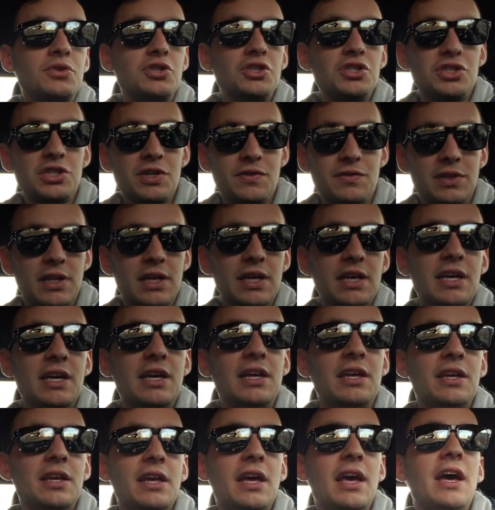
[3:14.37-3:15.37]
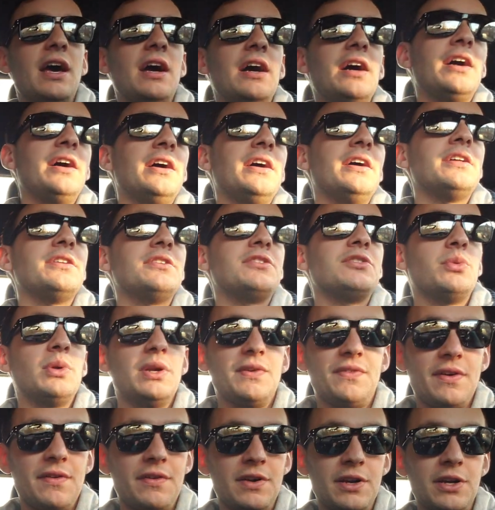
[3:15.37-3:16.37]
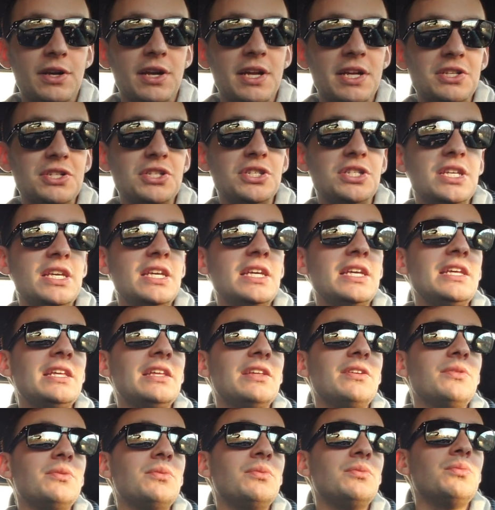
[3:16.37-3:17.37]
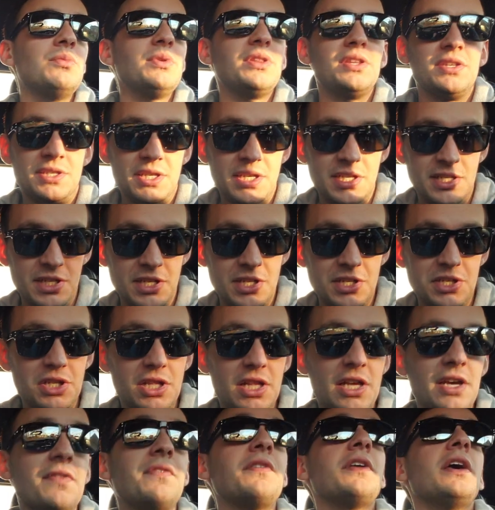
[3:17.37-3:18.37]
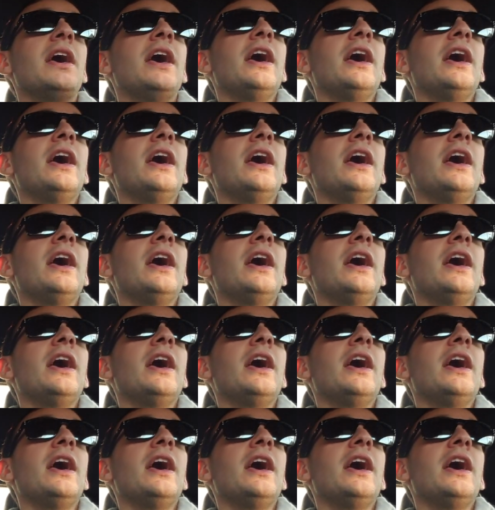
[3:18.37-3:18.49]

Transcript: Chevrolet uh, 2500 HD with a six-inch lift.